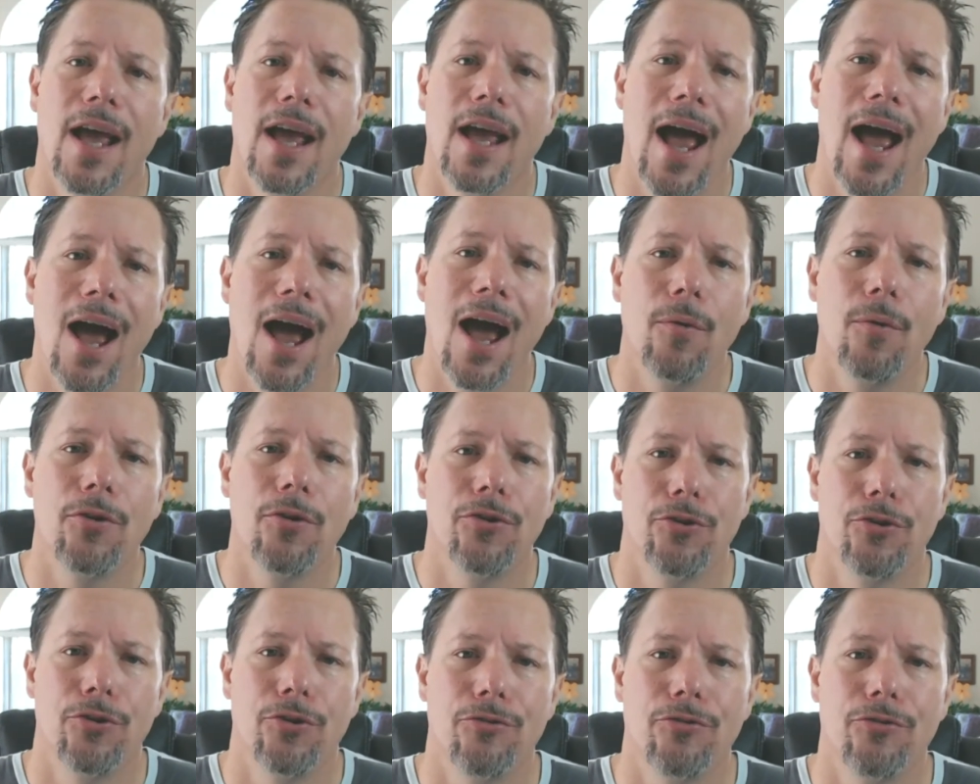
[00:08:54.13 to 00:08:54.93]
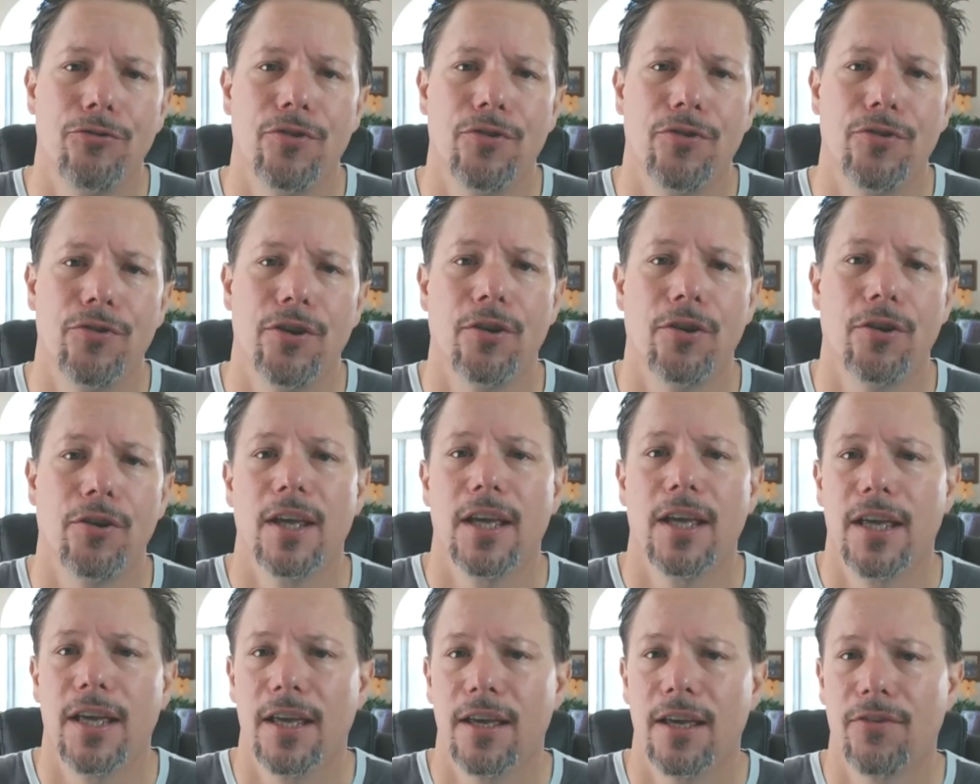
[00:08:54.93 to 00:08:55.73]
How would you feel
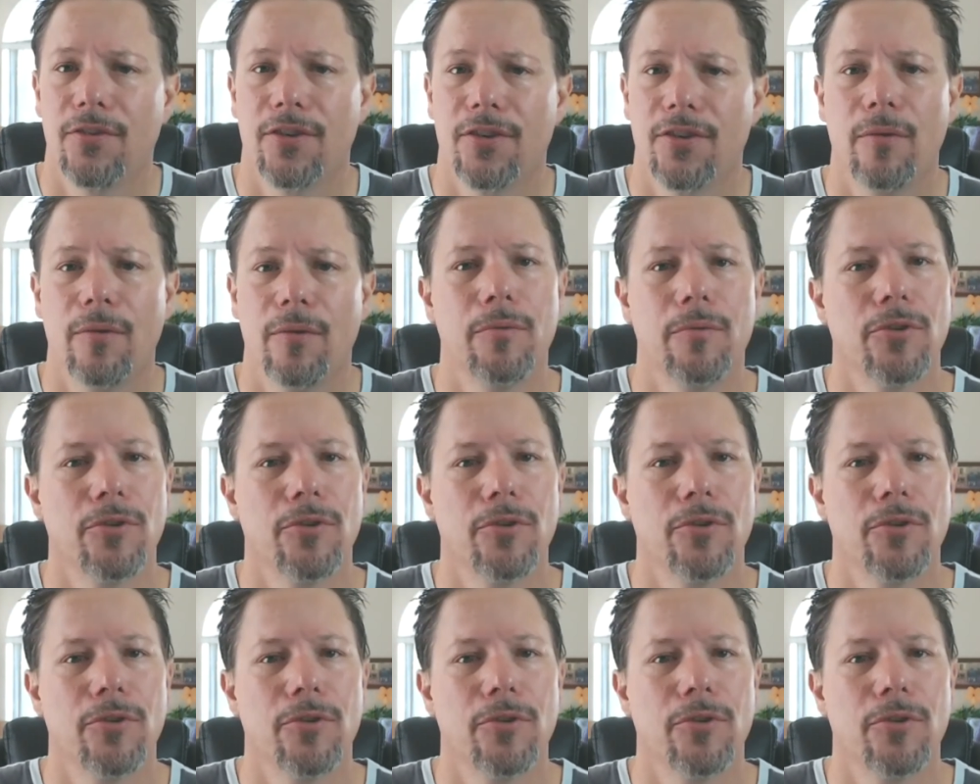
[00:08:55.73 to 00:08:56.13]
if someone